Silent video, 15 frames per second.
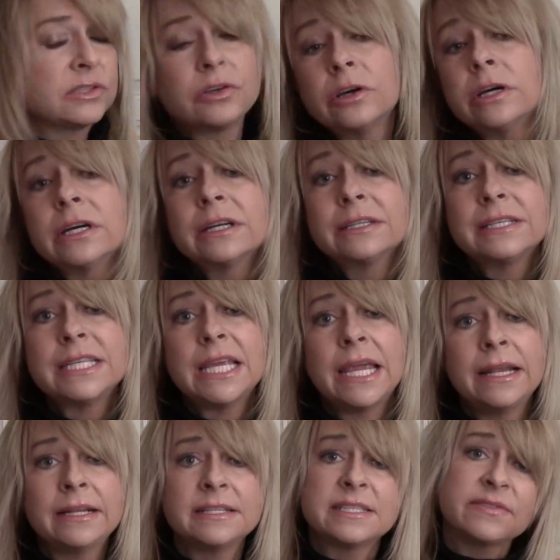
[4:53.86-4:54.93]
is cooked
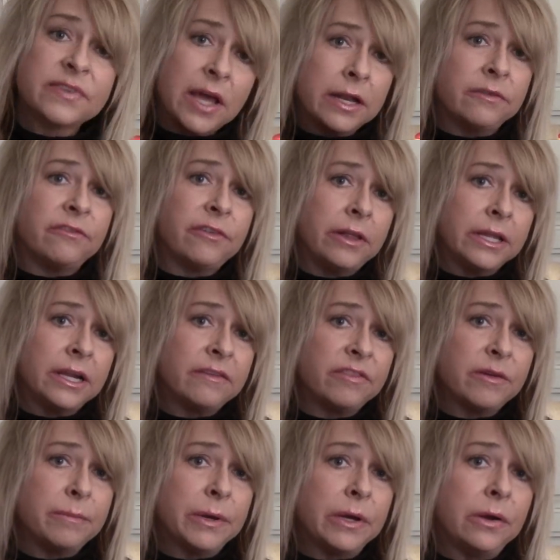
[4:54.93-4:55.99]
and it's kind of falling
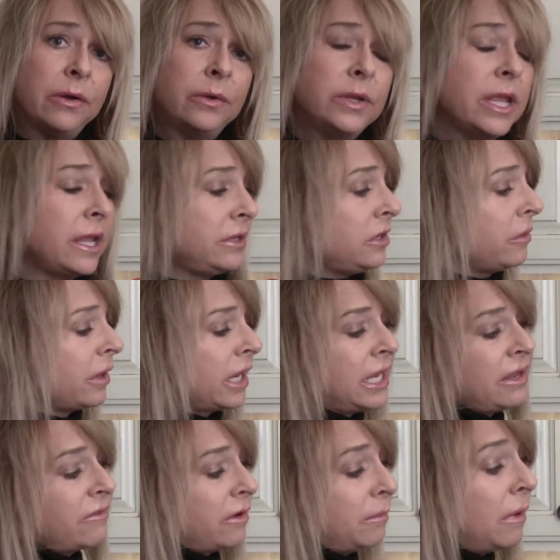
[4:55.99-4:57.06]
off the bone. And you can
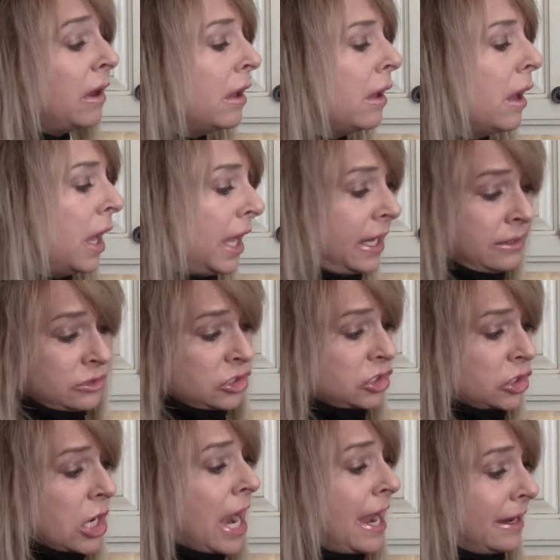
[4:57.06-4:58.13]
even,
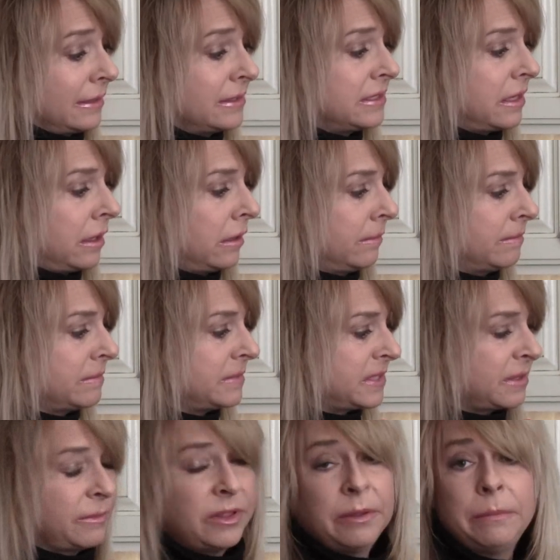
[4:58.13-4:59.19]
extract
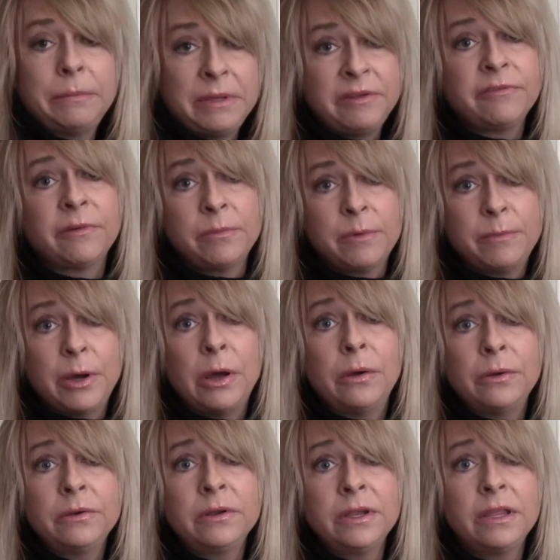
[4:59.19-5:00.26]
some of the meat from the
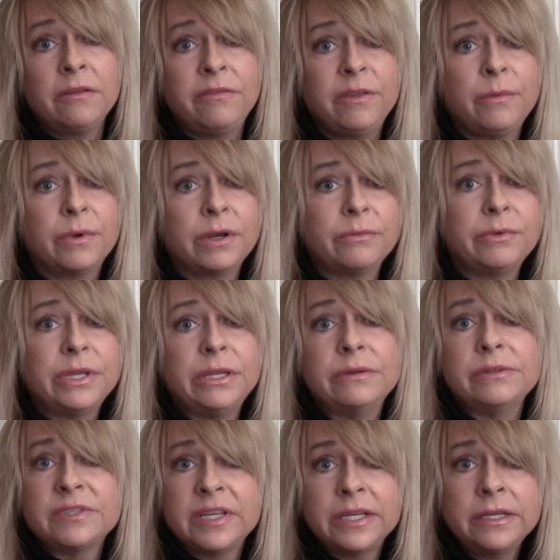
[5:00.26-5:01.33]
bone if you want to
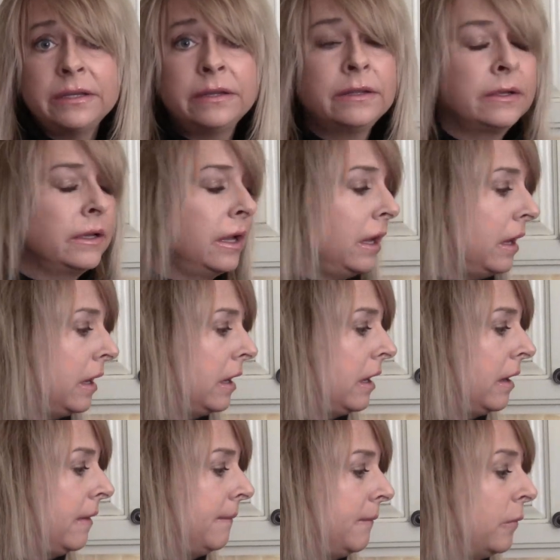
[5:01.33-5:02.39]
reuse it
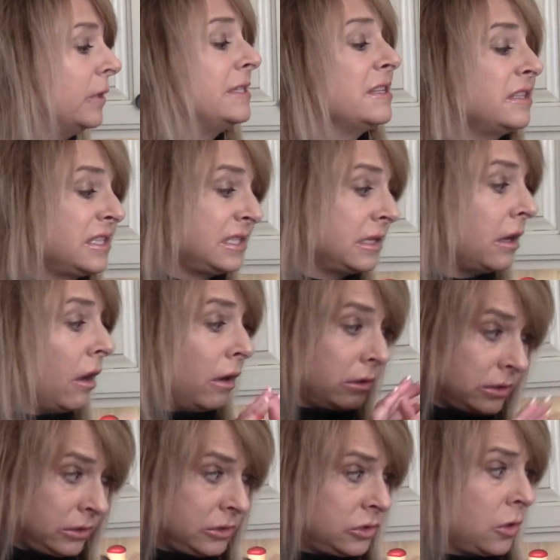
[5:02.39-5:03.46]
once it's
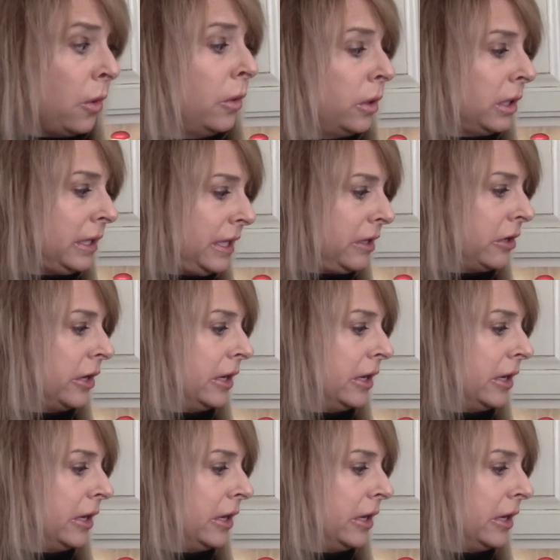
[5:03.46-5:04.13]
totally